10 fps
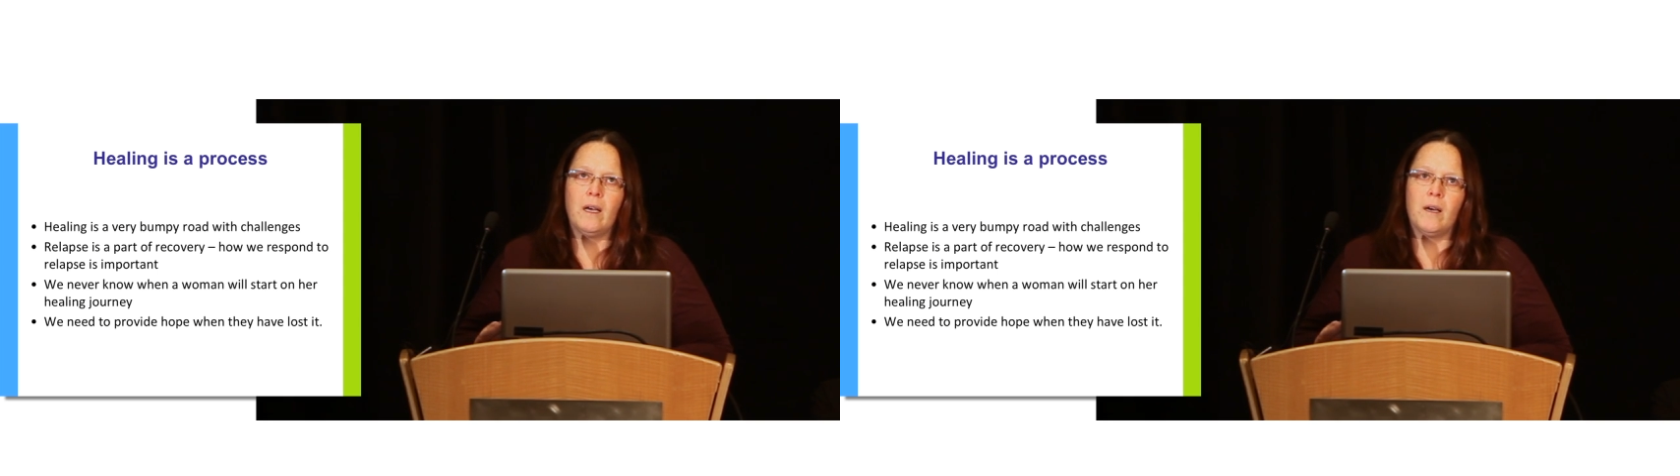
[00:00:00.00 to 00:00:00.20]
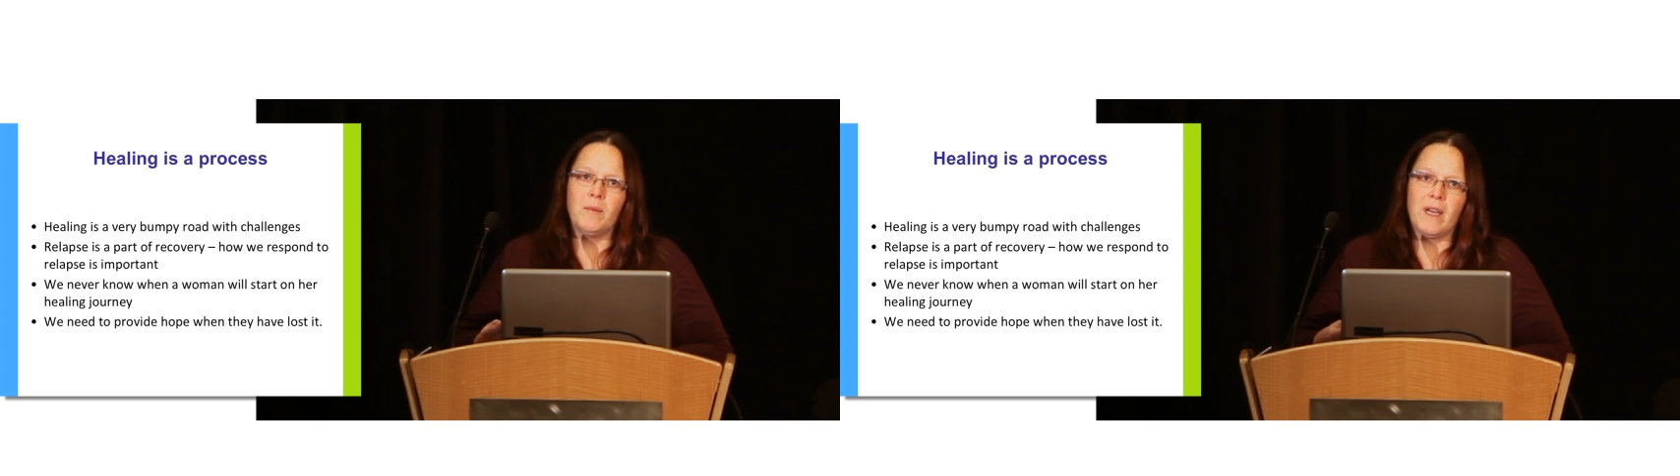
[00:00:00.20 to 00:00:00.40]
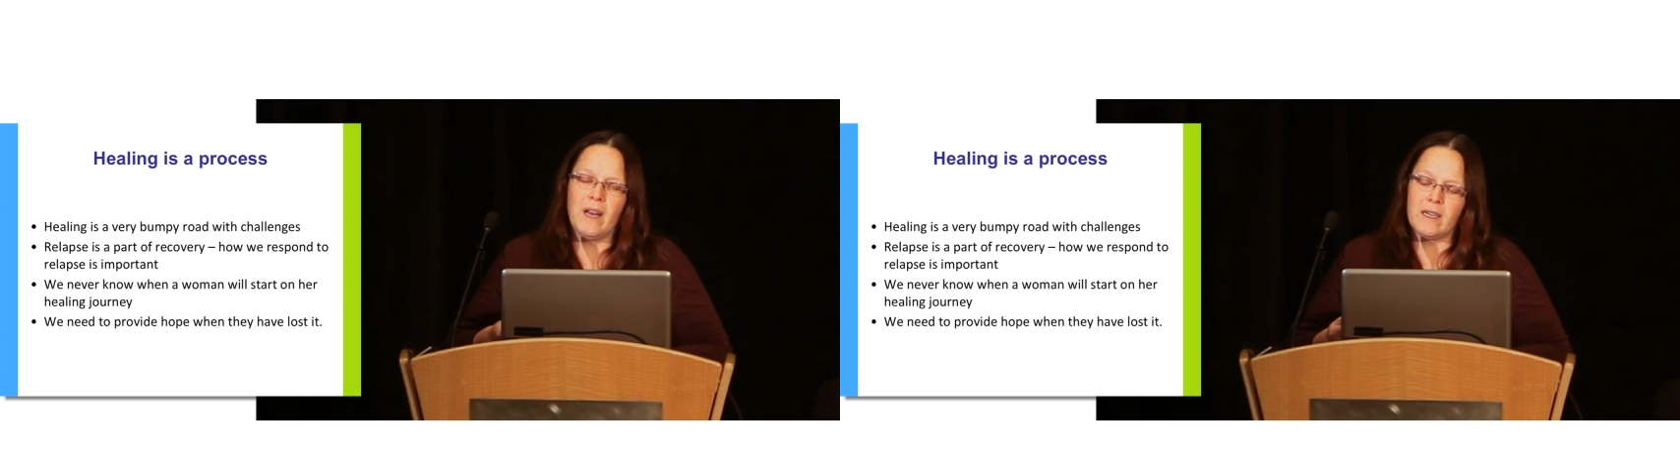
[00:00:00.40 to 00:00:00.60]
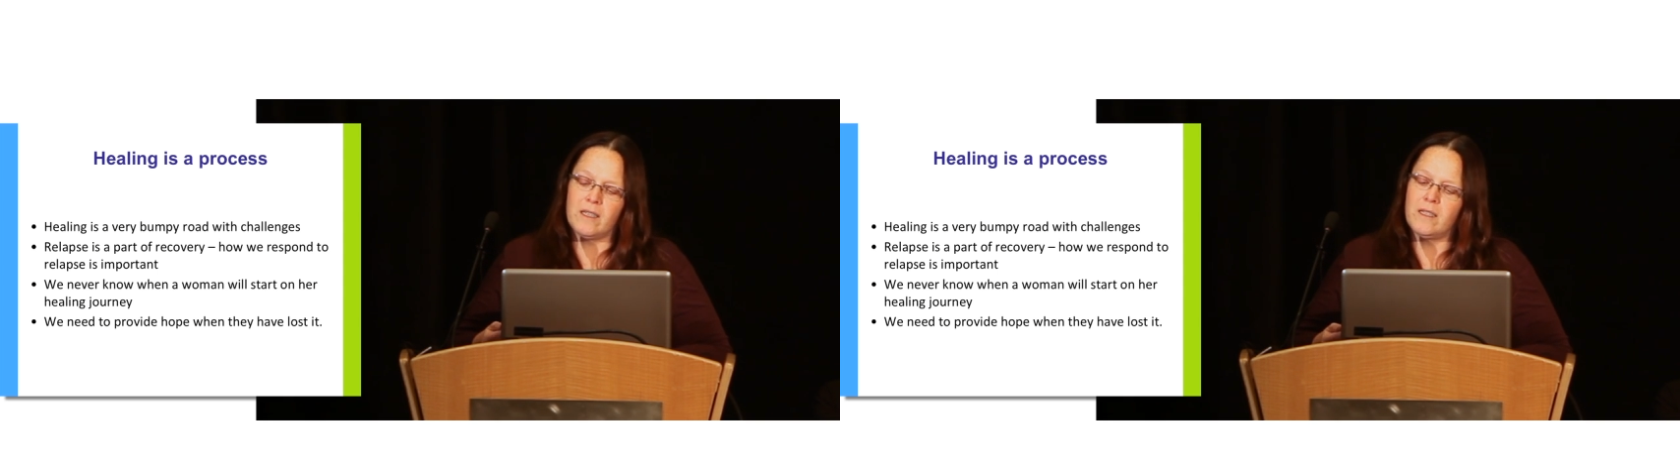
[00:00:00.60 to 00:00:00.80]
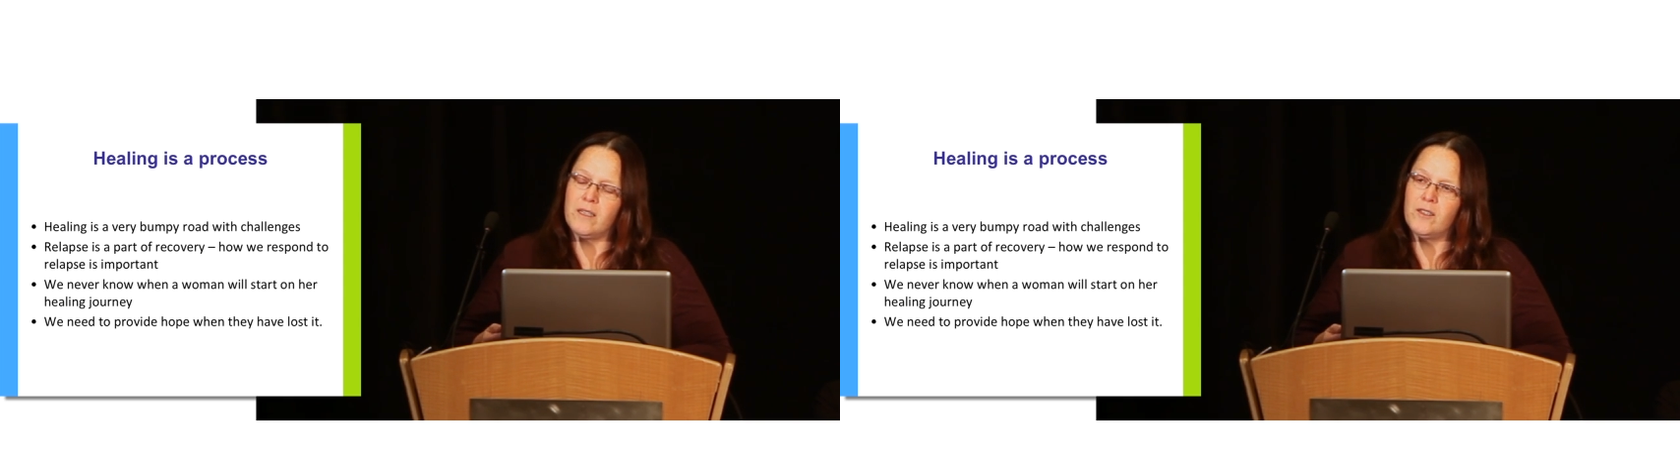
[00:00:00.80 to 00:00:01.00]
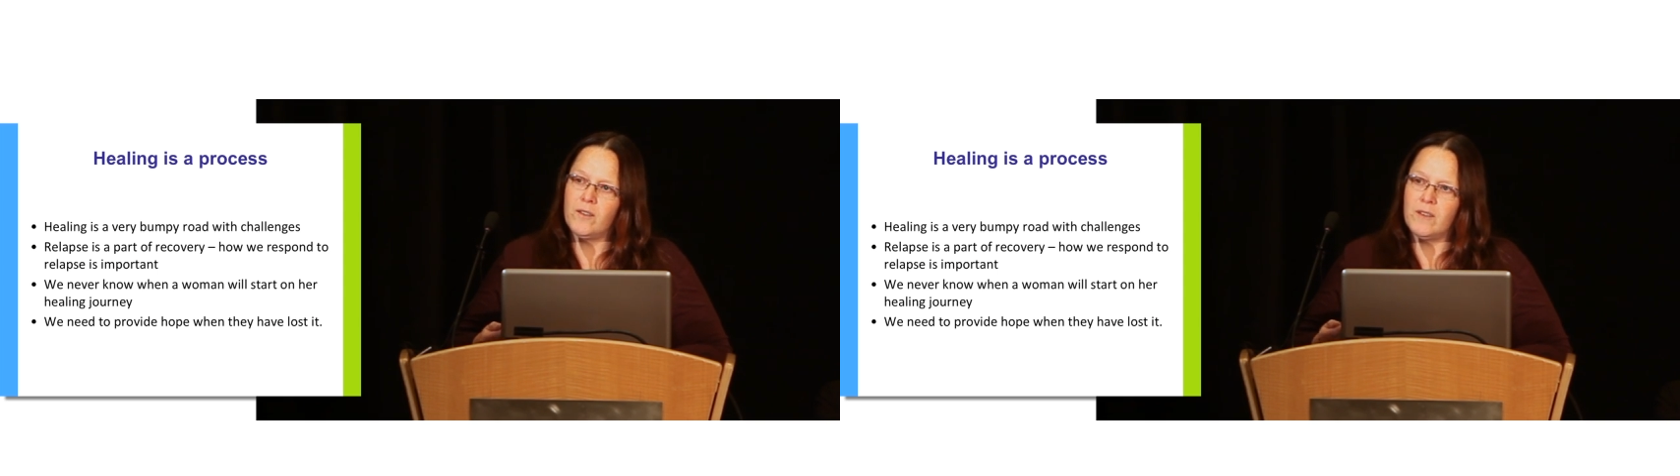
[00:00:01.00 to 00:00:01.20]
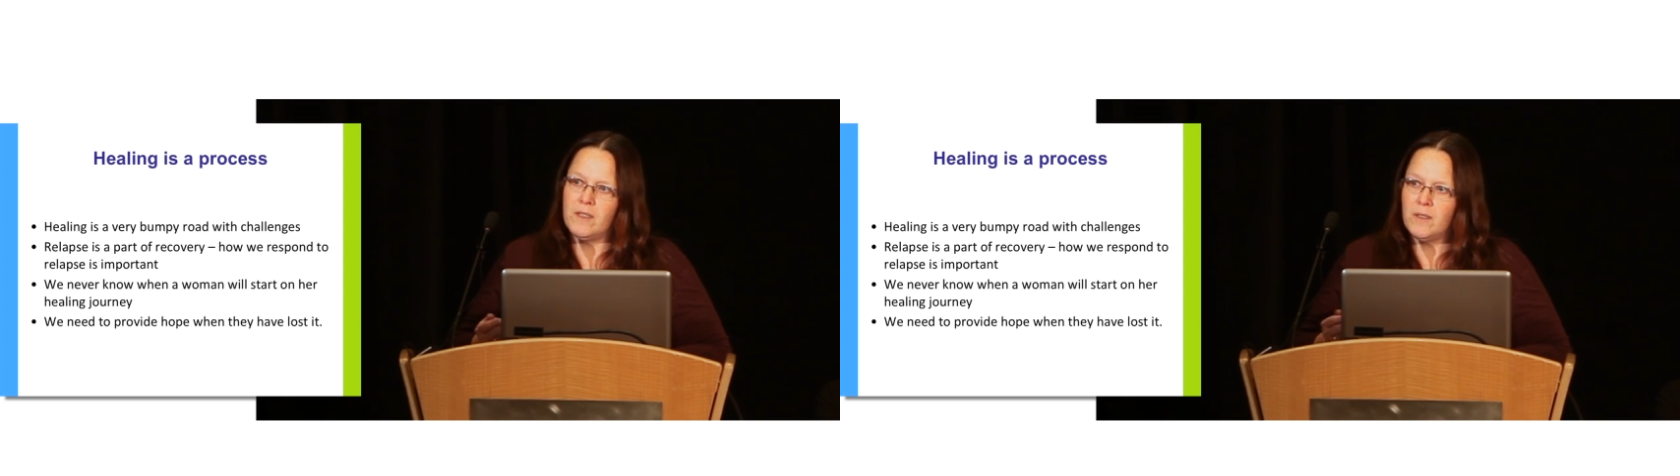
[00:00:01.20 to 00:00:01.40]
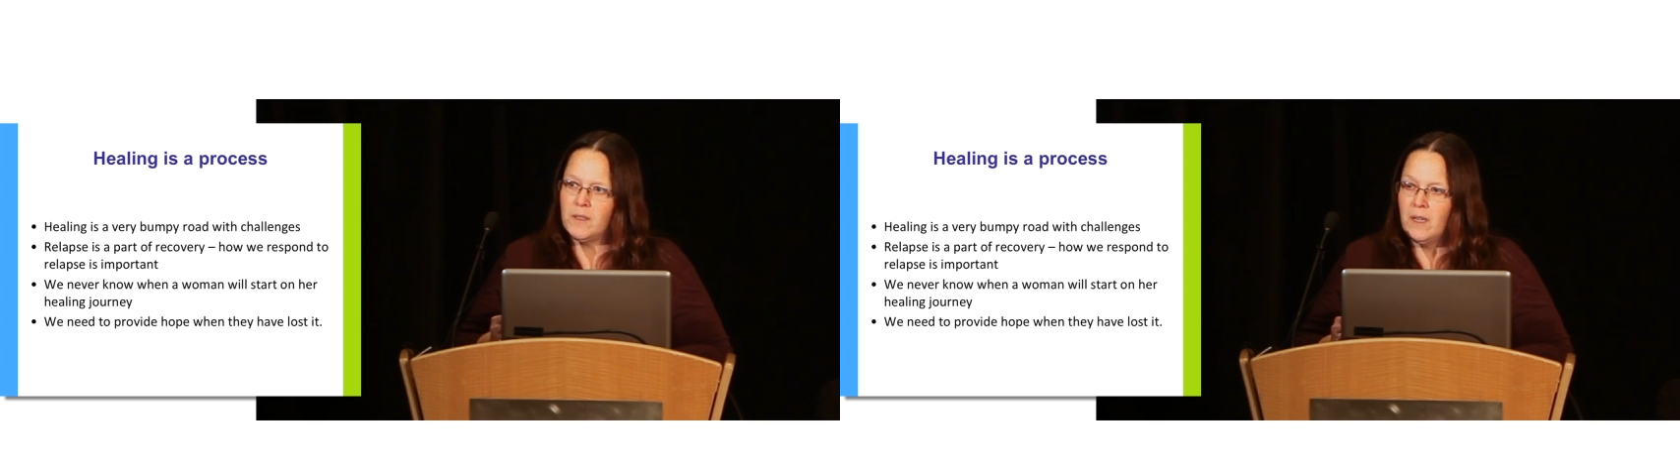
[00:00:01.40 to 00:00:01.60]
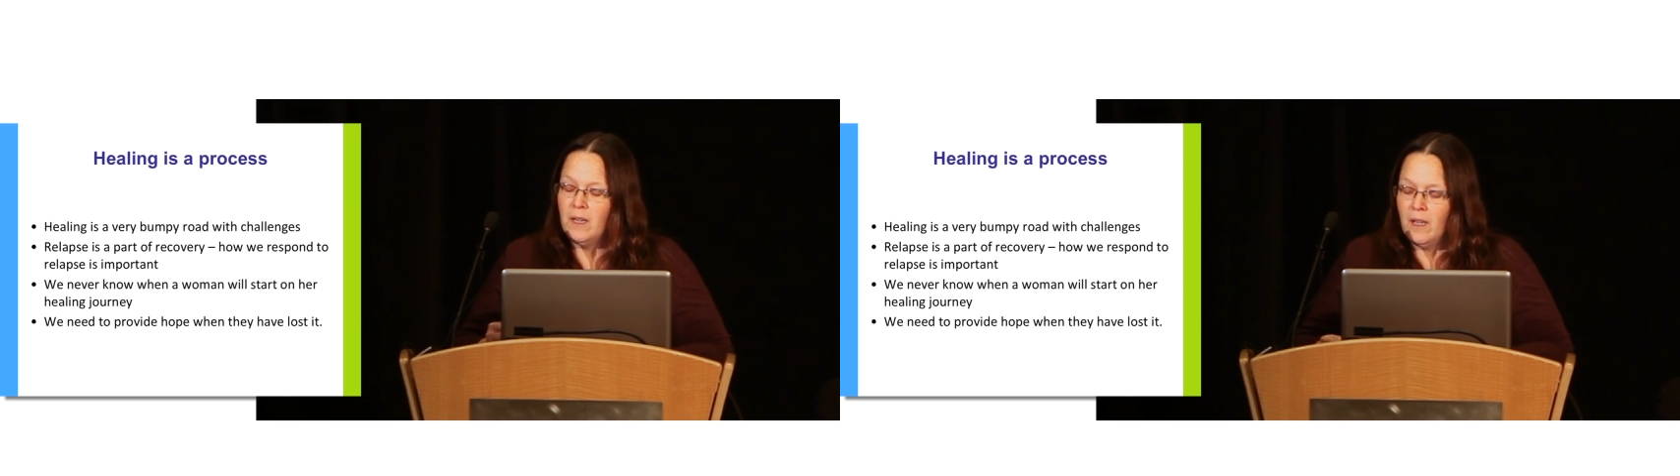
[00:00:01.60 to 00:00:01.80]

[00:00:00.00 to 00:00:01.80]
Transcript: and accessing services,